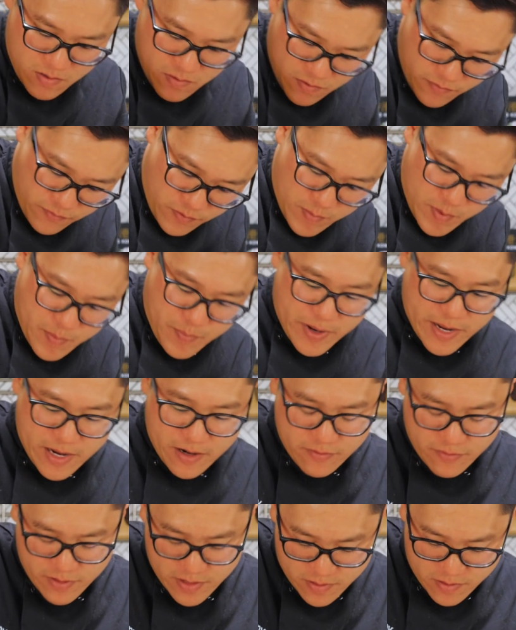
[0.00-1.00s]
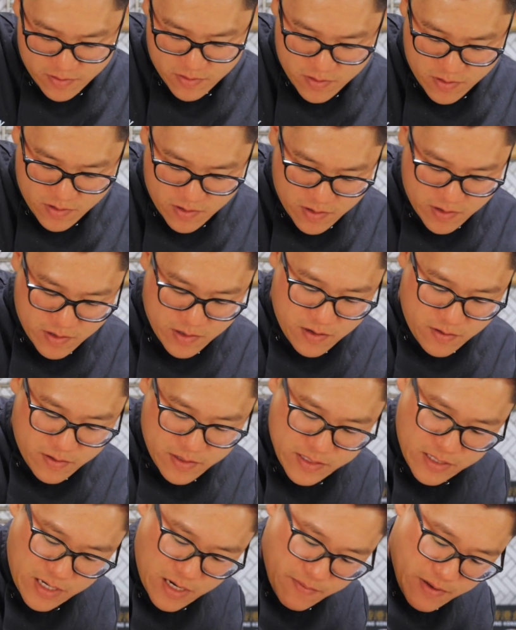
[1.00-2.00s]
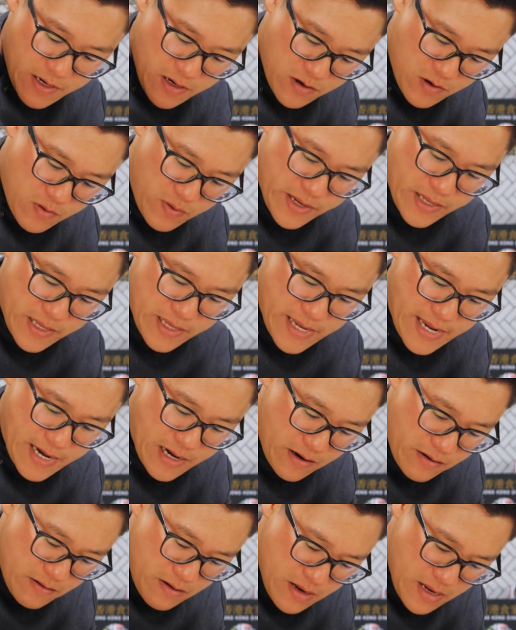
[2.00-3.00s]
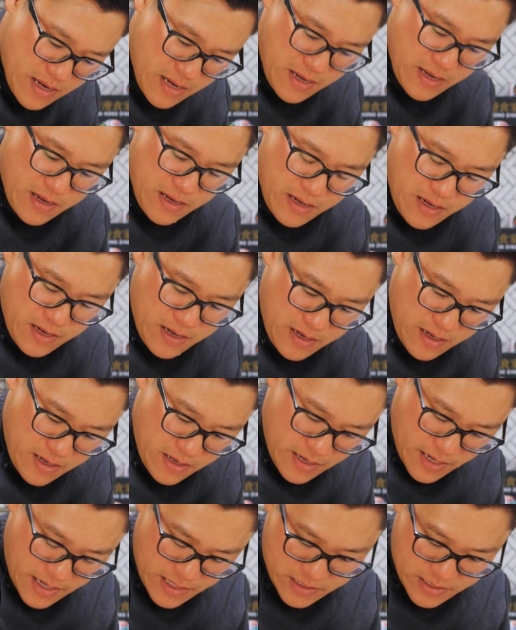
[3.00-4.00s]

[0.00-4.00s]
or from a bakery in Hong Kong, a lot of the time they look quite yellow, and that